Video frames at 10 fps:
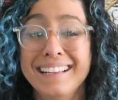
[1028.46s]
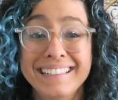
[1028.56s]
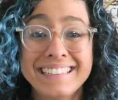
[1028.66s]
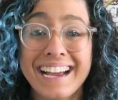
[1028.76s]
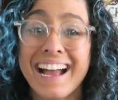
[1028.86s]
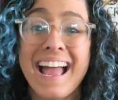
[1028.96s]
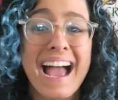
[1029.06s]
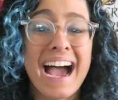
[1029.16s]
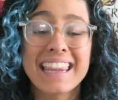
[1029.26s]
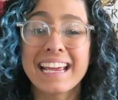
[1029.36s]
Yeah,
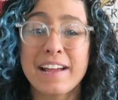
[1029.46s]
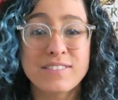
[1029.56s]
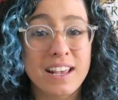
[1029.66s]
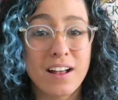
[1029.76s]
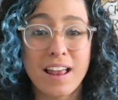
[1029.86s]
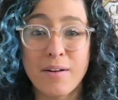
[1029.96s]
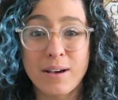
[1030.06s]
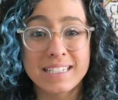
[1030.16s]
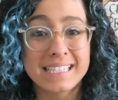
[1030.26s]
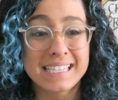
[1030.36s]
I think I've said all I
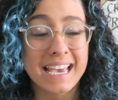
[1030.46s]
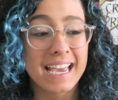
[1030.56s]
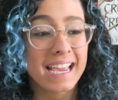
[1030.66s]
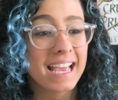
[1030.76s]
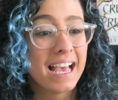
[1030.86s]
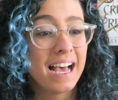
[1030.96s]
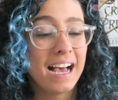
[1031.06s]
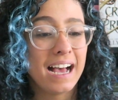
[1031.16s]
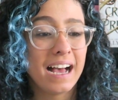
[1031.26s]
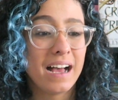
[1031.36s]
wanted to say.
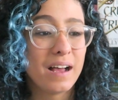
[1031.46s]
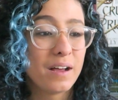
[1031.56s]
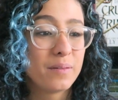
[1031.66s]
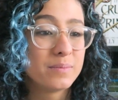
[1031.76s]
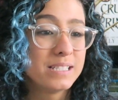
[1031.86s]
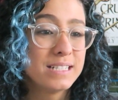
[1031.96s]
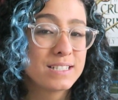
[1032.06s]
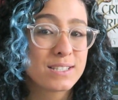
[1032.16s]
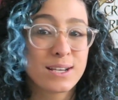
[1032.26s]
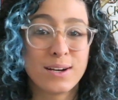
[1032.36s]

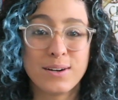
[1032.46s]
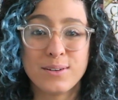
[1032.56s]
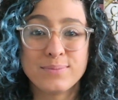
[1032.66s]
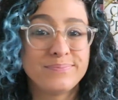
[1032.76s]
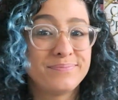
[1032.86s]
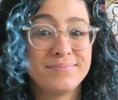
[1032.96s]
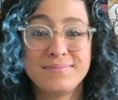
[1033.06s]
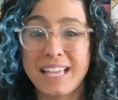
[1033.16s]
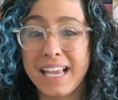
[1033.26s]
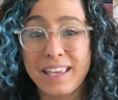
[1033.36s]
So
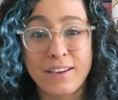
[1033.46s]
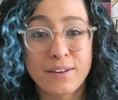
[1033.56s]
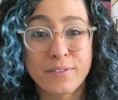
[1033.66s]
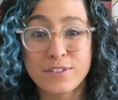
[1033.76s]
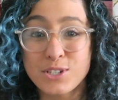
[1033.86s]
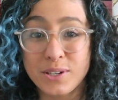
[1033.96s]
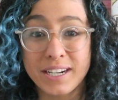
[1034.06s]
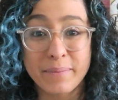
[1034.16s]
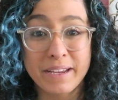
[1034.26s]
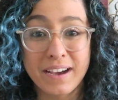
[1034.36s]
thank you for
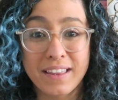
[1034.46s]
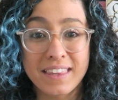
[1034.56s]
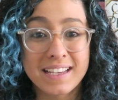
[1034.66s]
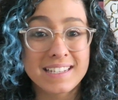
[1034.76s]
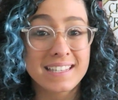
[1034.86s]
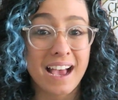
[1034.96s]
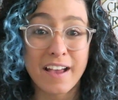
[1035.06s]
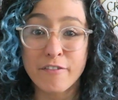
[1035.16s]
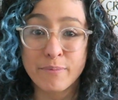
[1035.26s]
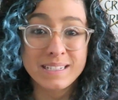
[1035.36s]
joining me on this.
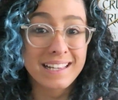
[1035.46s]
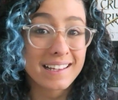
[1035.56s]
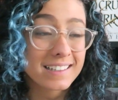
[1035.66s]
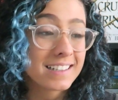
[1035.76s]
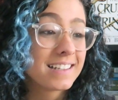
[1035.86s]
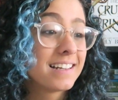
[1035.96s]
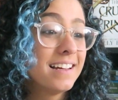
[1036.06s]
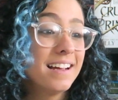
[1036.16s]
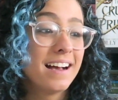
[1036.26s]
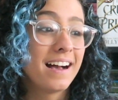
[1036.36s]
I've been Tati.
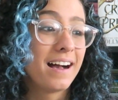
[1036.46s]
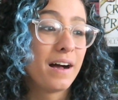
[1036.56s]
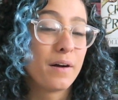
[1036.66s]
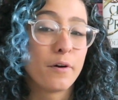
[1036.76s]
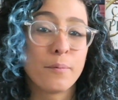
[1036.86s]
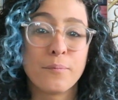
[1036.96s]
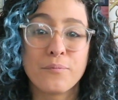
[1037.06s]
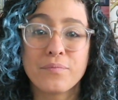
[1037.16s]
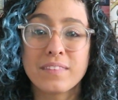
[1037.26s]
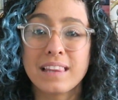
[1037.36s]

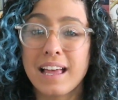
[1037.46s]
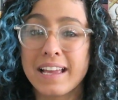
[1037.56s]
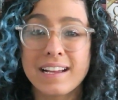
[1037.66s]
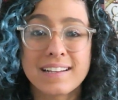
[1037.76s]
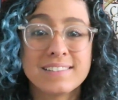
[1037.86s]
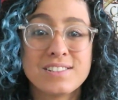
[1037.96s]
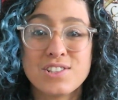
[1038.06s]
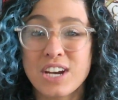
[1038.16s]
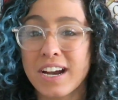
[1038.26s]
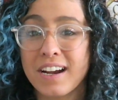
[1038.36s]
Like,
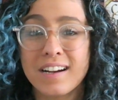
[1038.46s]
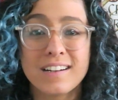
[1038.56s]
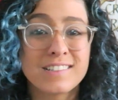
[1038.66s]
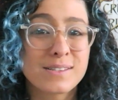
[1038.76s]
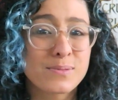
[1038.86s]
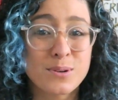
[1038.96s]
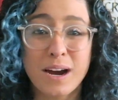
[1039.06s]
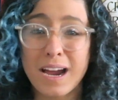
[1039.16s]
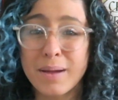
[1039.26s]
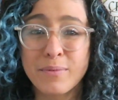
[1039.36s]
share,
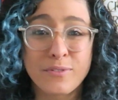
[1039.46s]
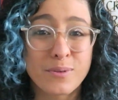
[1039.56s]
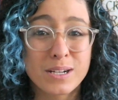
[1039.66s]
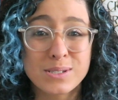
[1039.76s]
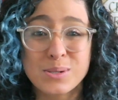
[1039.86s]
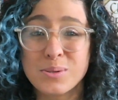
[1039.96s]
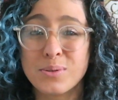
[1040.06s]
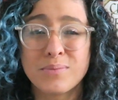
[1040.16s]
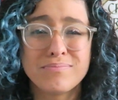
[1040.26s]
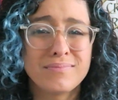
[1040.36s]
subscribe if you want
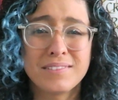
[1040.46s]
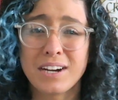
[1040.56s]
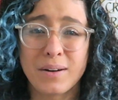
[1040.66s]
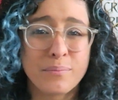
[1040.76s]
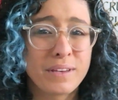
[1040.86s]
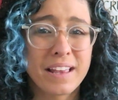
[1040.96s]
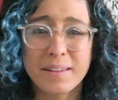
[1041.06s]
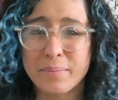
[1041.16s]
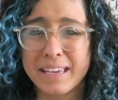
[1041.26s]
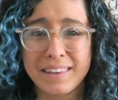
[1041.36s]
to. Come yell
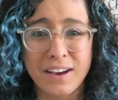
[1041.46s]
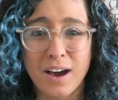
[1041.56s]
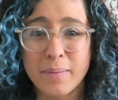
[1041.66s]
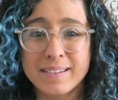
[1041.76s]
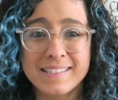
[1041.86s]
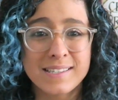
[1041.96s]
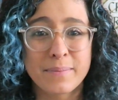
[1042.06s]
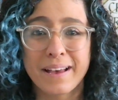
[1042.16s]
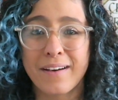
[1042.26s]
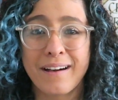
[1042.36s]
at me in the comments
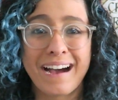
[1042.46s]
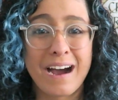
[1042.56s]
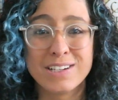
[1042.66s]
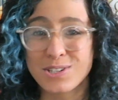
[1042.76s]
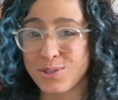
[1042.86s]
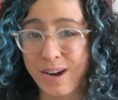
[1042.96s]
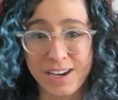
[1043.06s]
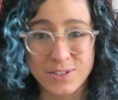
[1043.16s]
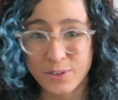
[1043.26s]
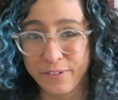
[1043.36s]
about how I just
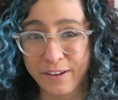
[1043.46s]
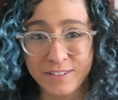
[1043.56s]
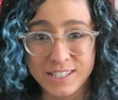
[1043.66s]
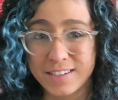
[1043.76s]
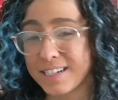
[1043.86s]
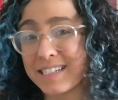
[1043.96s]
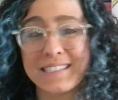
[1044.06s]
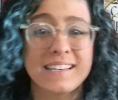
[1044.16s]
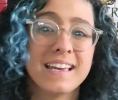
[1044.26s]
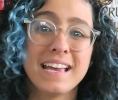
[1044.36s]
trashed your favorite
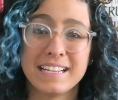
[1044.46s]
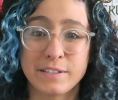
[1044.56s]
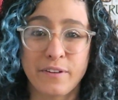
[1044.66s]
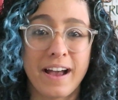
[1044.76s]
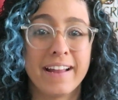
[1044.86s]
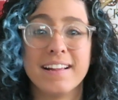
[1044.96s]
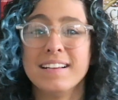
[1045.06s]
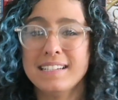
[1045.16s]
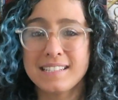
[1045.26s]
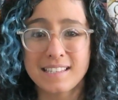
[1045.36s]
series. It's fine.
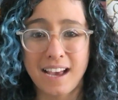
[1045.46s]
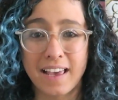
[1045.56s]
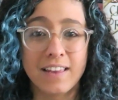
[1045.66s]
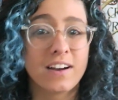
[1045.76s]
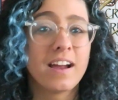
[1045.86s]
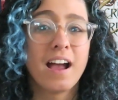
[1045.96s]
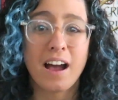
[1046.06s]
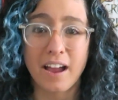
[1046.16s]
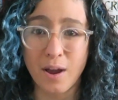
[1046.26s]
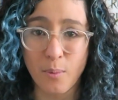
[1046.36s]
Skylar,
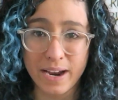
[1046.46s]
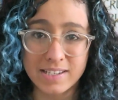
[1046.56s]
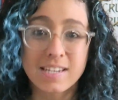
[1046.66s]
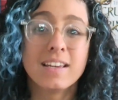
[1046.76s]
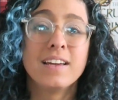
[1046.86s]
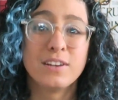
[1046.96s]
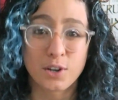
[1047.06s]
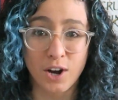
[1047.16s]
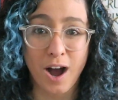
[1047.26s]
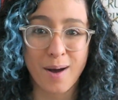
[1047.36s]
I await your
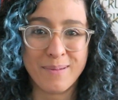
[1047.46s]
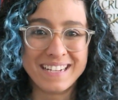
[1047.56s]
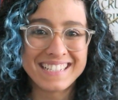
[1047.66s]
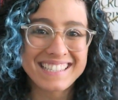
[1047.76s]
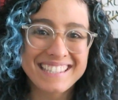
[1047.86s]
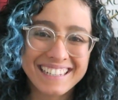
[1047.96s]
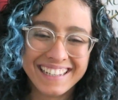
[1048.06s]
comments.